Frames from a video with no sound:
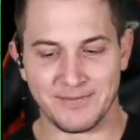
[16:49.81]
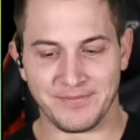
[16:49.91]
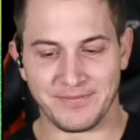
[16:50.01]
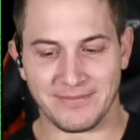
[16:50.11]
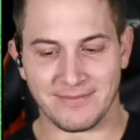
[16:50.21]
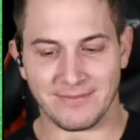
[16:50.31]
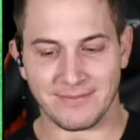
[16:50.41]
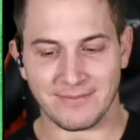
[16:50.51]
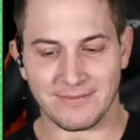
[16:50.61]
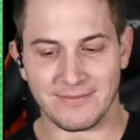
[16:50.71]

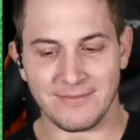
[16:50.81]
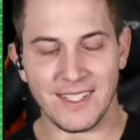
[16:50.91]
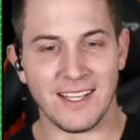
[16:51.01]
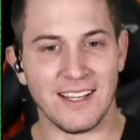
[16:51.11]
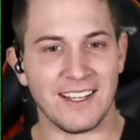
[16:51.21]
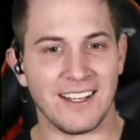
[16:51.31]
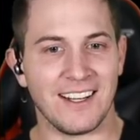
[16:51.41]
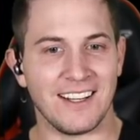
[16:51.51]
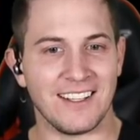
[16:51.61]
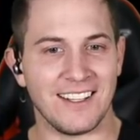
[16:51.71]

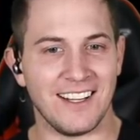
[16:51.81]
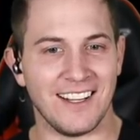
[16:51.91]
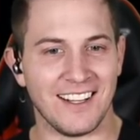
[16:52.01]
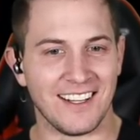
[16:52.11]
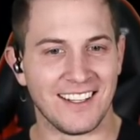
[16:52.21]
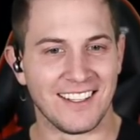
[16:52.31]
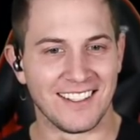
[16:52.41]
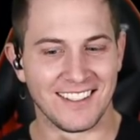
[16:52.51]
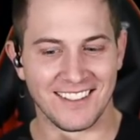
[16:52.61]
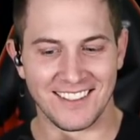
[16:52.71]

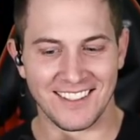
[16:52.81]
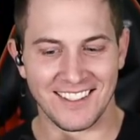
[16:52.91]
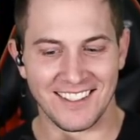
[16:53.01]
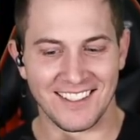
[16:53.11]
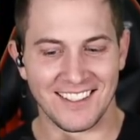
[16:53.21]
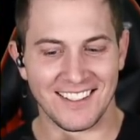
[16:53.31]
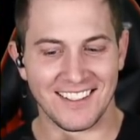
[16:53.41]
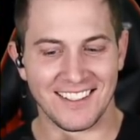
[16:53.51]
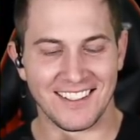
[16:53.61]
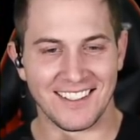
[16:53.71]

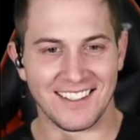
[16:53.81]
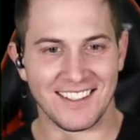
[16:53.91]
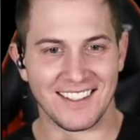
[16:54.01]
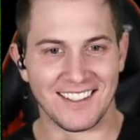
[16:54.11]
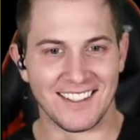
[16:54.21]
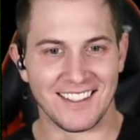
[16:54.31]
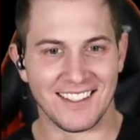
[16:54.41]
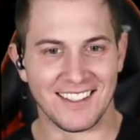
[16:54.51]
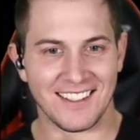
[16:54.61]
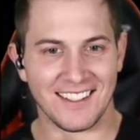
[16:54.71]

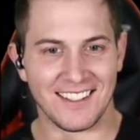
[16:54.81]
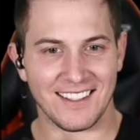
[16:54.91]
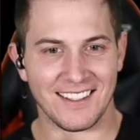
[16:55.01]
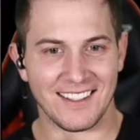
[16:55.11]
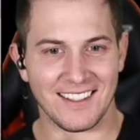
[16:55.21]
(silent)